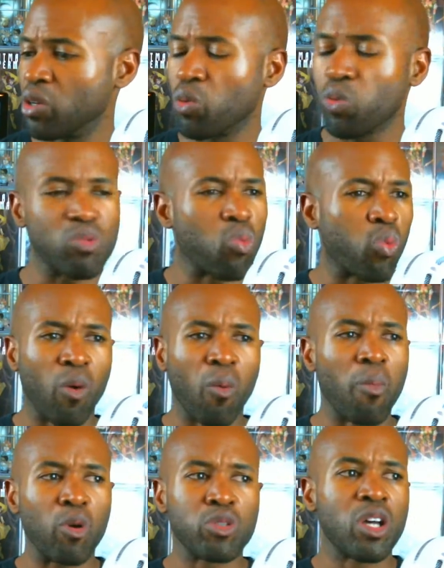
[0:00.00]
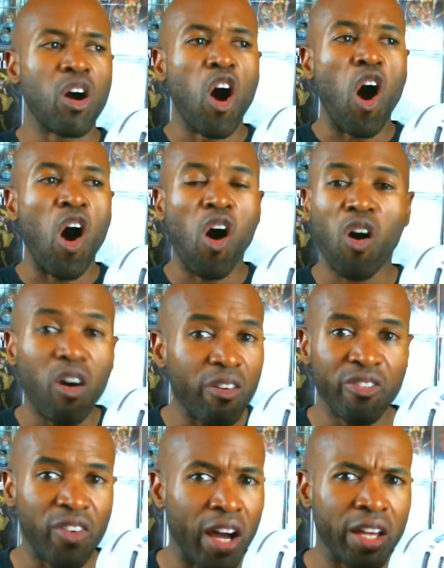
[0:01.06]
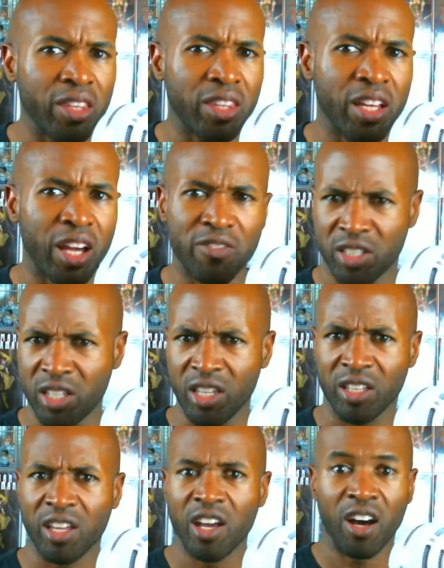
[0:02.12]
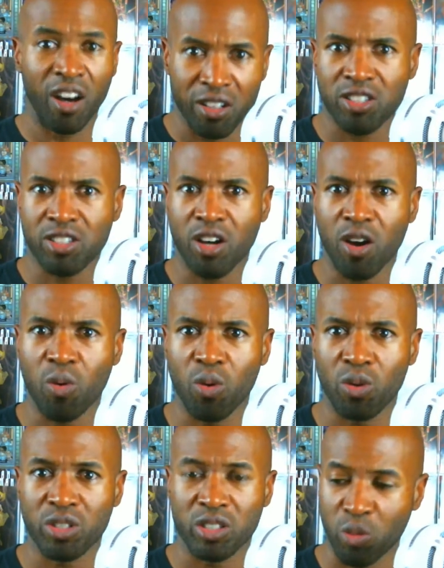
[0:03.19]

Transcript: It was the most horrifying thing I've seen on Star Wars. It